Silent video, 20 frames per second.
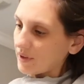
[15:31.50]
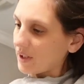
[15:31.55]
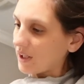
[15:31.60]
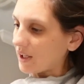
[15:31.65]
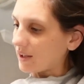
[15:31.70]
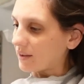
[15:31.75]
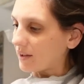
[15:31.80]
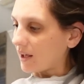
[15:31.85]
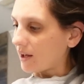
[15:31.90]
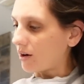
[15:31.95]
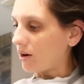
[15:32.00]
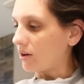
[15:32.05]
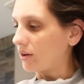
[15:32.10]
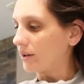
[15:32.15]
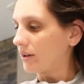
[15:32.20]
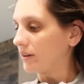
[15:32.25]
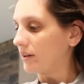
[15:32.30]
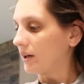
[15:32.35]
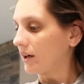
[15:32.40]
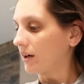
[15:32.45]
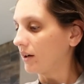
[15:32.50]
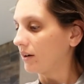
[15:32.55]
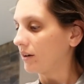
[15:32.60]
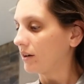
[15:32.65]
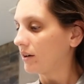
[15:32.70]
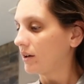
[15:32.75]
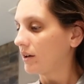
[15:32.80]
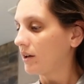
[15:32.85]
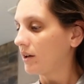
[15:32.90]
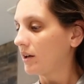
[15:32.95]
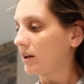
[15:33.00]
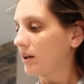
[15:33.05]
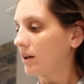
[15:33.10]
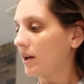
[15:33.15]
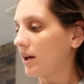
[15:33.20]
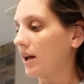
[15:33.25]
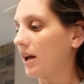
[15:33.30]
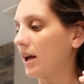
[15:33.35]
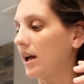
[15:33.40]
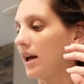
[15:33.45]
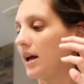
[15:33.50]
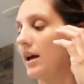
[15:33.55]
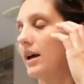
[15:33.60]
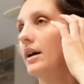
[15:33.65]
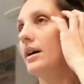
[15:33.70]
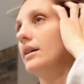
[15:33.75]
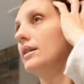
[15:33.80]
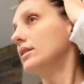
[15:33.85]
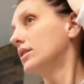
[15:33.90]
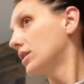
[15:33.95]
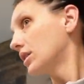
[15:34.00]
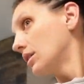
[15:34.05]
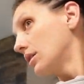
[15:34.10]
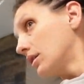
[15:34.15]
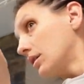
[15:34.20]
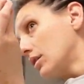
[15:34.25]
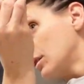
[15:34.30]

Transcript: Get that all in there. And